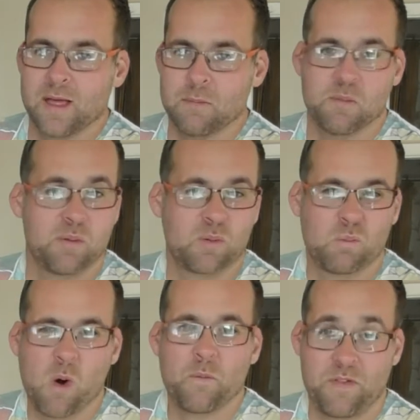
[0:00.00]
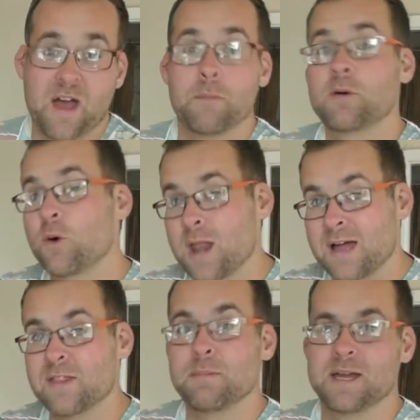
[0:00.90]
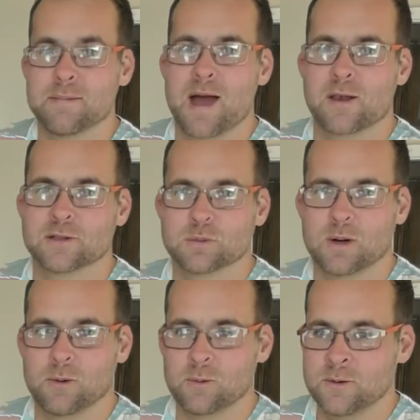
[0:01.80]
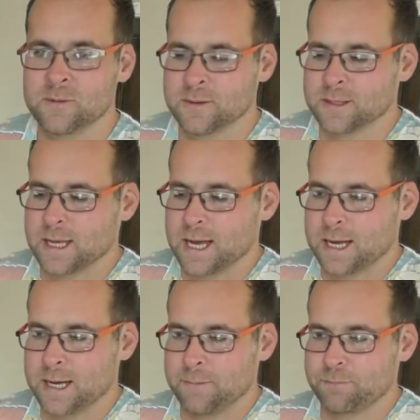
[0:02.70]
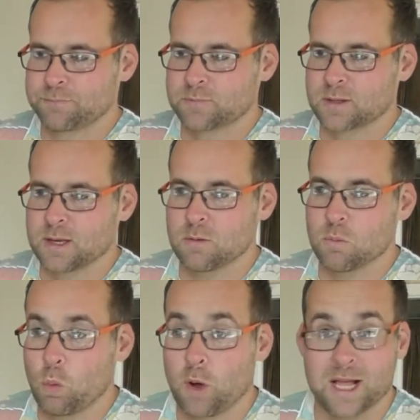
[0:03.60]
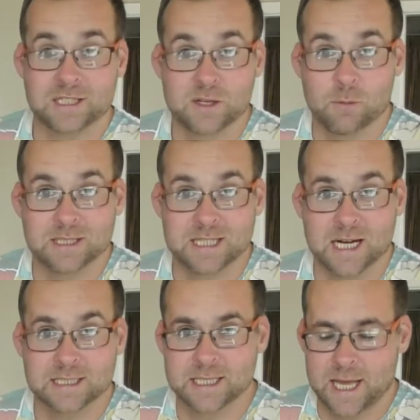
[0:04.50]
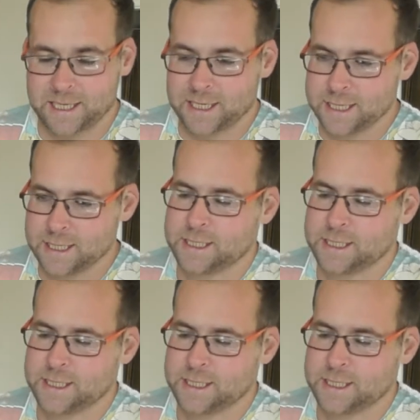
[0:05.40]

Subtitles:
of them they'll be going out in the beer mail as well. One actually went out today.